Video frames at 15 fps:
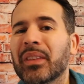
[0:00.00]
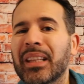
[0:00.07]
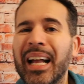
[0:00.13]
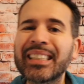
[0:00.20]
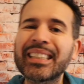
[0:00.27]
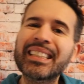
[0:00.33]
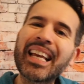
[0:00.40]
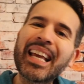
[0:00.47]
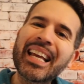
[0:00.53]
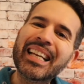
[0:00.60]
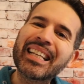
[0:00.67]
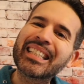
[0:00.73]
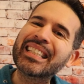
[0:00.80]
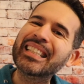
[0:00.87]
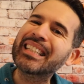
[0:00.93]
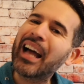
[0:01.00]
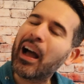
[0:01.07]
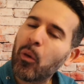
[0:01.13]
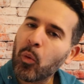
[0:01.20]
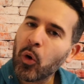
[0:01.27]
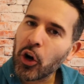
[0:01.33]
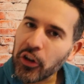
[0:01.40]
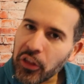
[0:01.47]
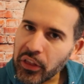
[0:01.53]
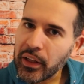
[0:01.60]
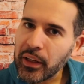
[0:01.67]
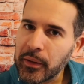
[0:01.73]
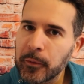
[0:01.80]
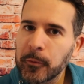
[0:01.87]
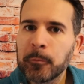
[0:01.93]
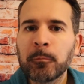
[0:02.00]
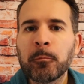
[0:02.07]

Not saying it's not worth it,